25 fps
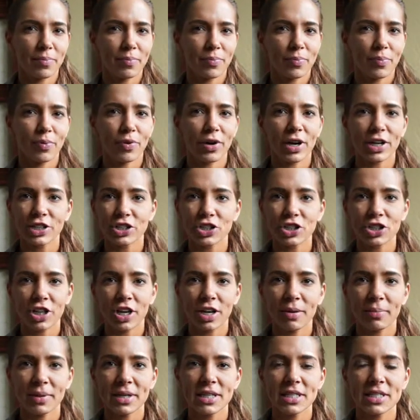pressure
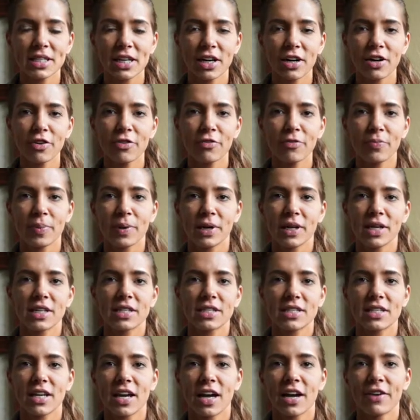on myself
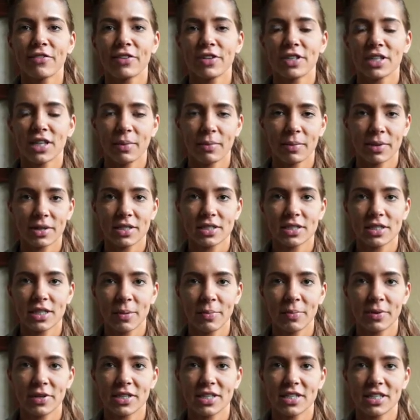because every time I
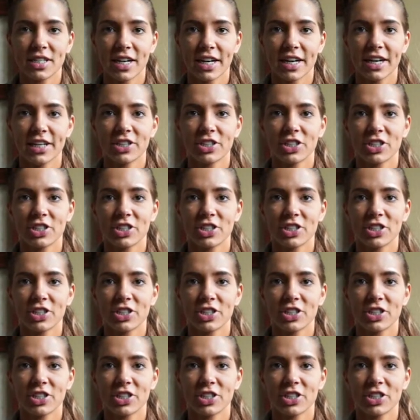step on stage,